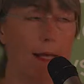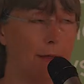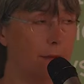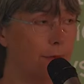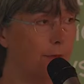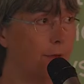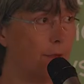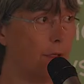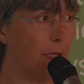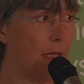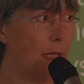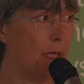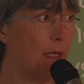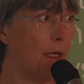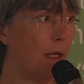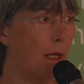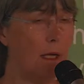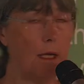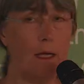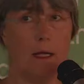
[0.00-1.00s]
and for the
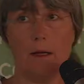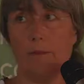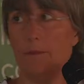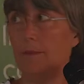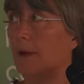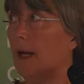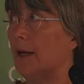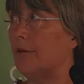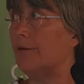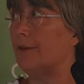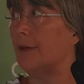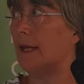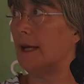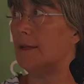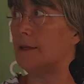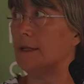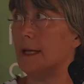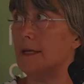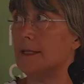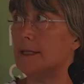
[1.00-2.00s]

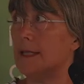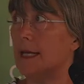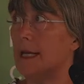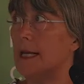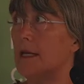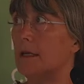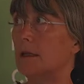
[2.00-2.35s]
SAC,